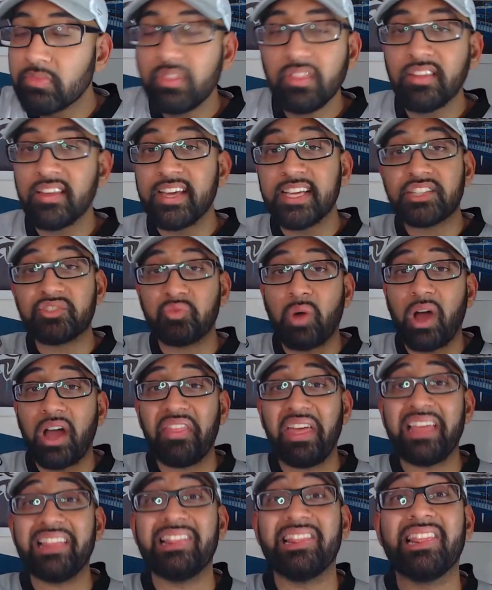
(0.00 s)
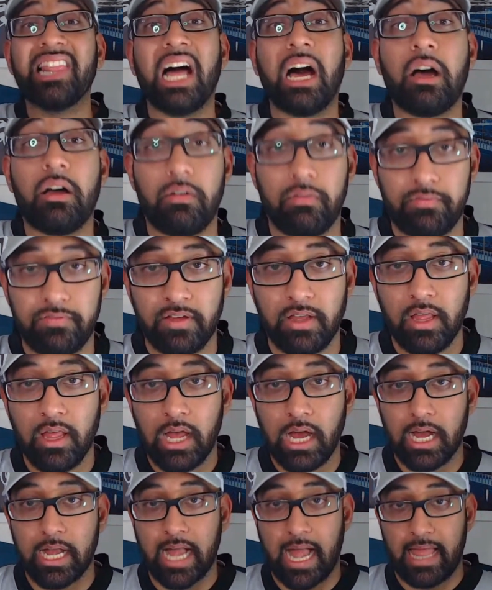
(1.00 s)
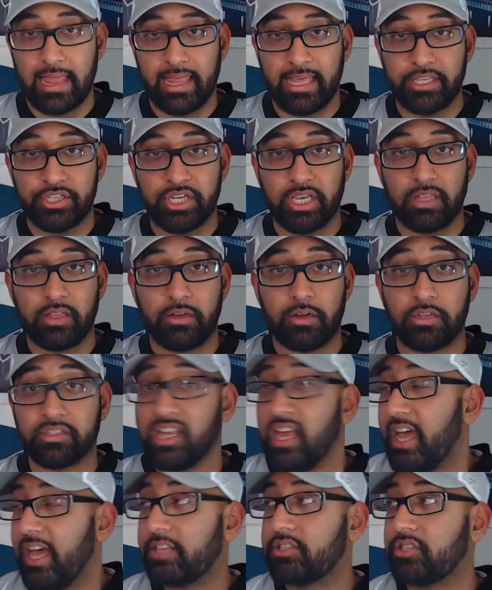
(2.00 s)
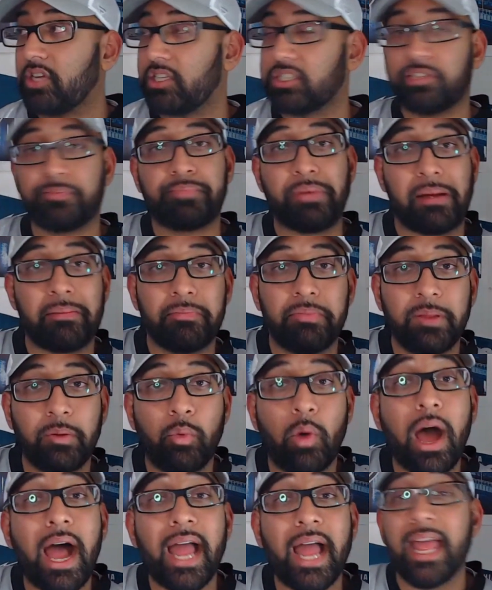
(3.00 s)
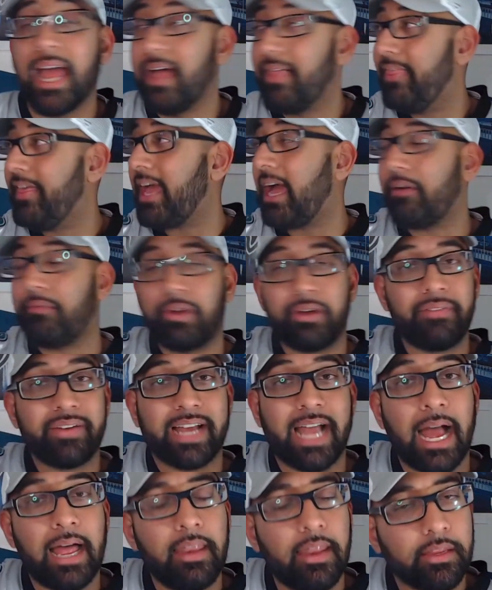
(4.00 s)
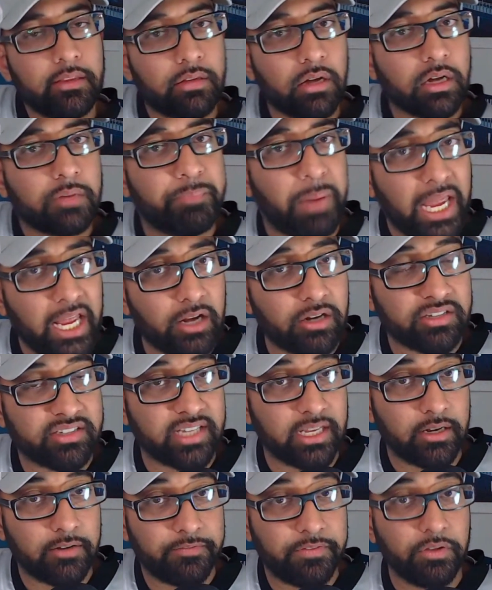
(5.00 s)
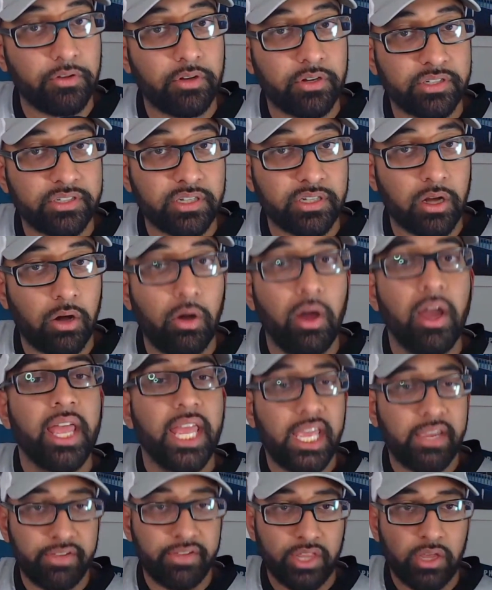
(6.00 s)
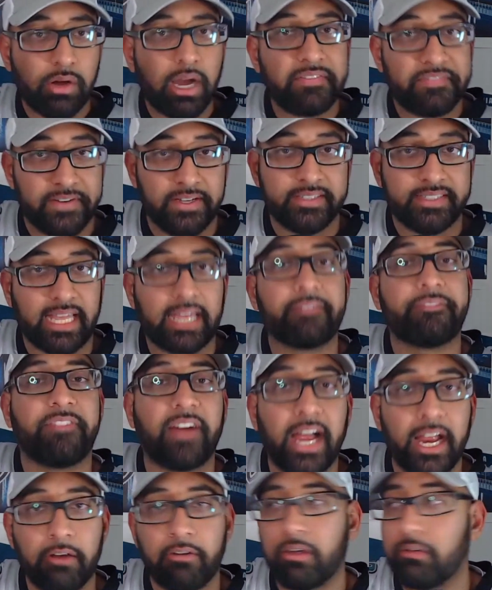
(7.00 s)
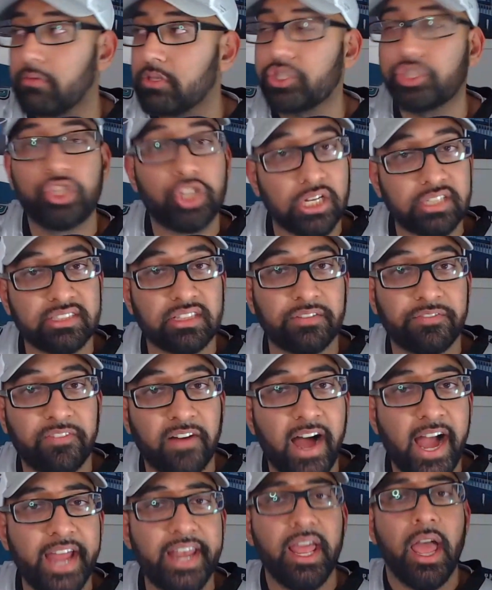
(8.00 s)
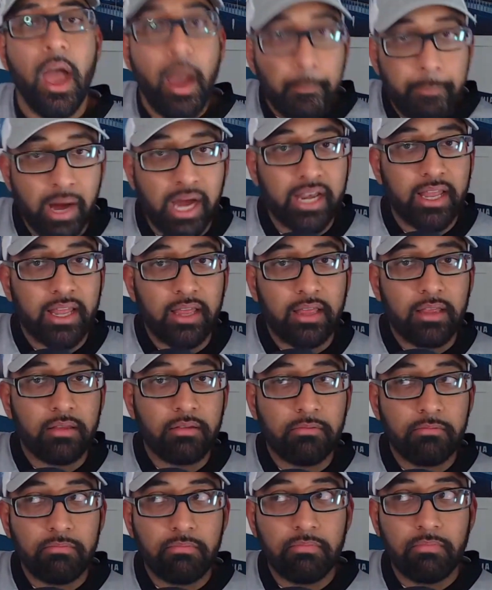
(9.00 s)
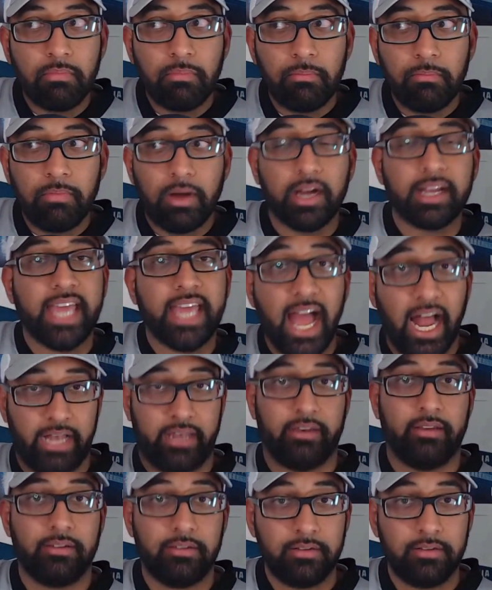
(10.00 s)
It's why they love a guy like Jalen Hurts. It's also probably why they got rid of a guy like Doug Peterson a few years ago, even though I felt that firing was justified. But again,